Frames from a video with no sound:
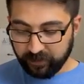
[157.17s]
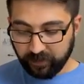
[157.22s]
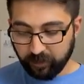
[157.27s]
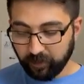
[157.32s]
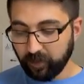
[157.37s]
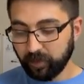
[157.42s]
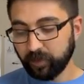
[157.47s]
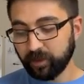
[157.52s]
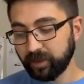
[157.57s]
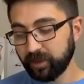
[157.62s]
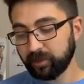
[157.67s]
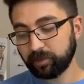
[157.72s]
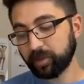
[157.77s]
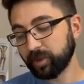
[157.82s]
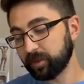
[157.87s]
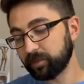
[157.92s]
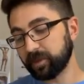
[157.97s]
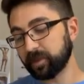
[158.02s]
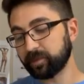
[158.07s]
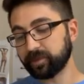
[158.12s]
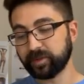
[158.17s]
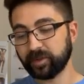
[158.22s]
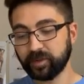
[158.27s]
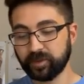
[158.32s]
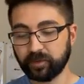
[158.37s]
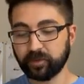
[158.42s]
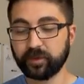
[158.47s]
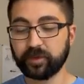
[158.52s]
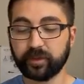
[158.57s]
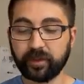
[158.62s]
typically we're going to put them in a
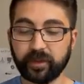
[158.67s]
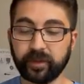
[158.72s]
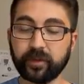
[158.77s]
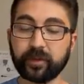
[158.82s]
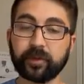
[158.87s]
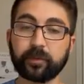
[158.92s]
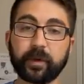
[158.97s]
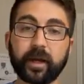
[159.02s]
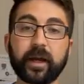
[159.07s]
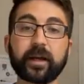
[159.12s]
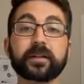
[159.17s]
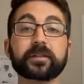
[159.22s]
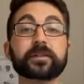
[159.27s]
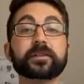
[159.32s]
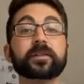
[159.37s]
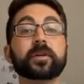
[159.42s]
position where they're laying on their back.